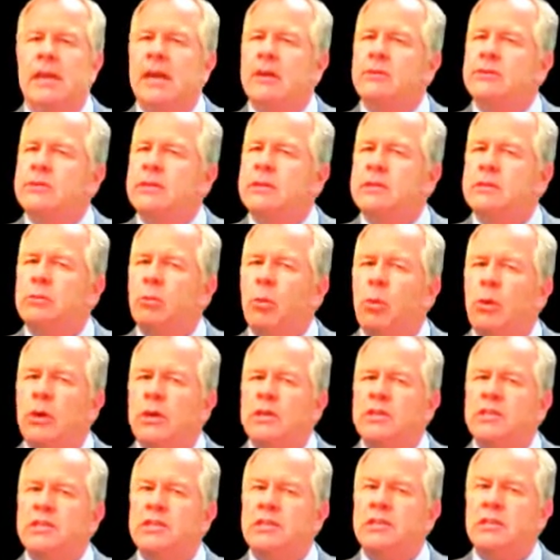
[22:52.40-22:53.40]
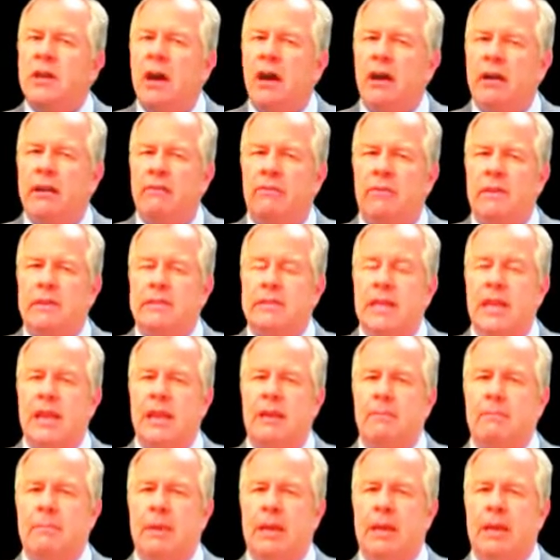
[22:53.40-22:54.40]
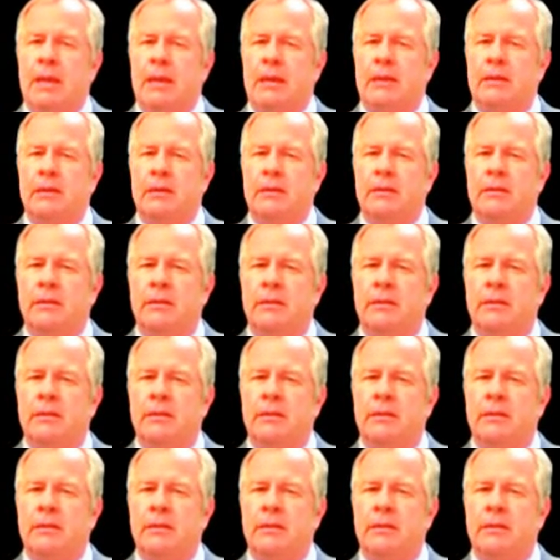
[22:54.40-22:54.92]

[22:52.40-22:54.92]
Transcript: Now, since Ward started this campaign,